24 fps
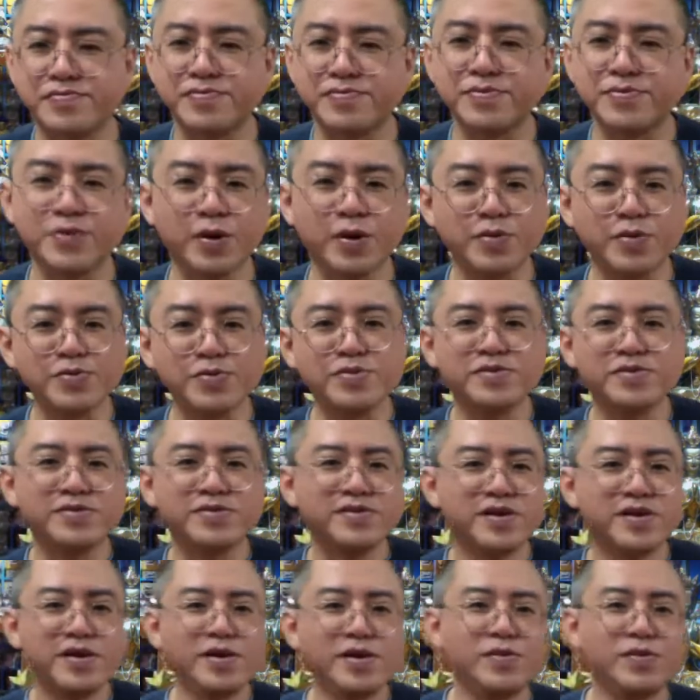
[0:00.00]
who knows,
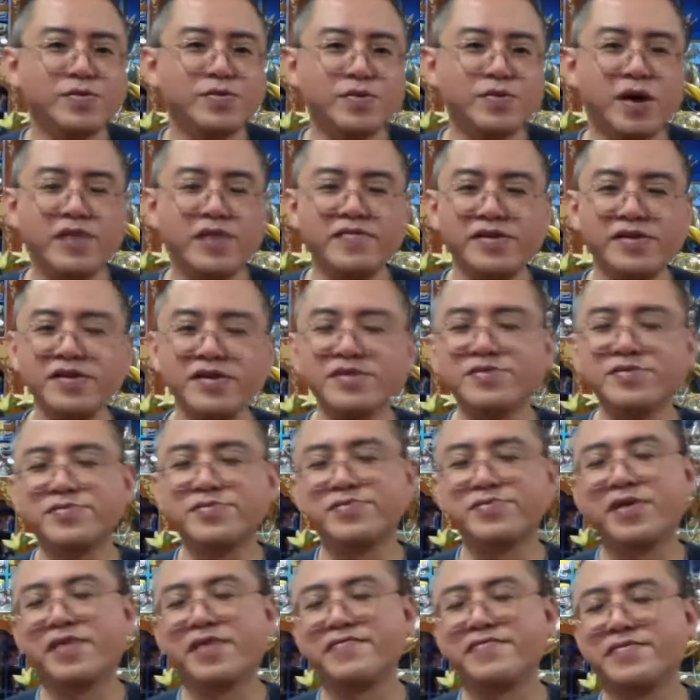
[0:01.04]
whoever
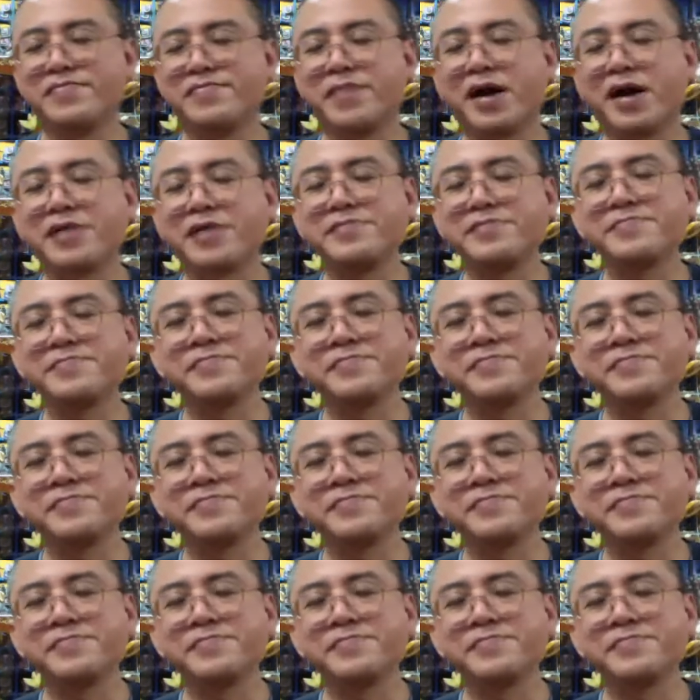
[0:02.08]
you have in mind.